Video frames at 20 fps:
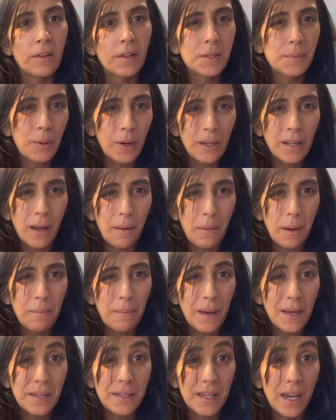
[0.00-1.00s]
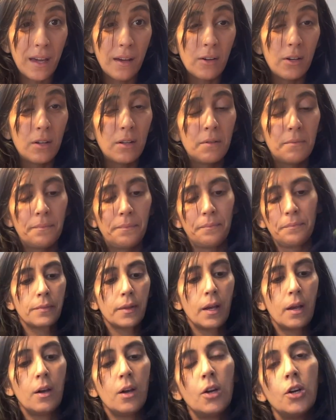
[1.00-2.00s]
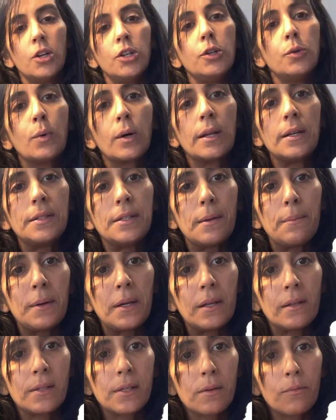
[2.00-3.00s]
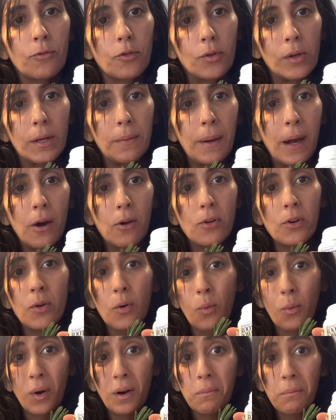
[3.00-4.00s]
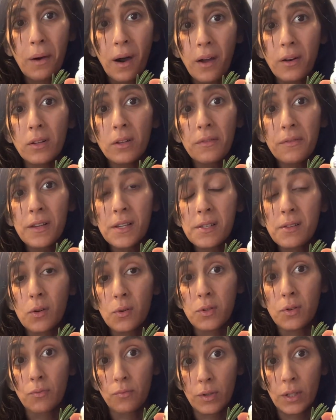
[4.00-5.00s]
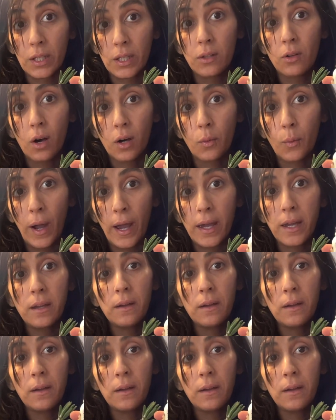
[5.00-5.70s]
That's probably not my best angle. You want to dip it in some rooting powder. 1 bottle of this goes a really long way.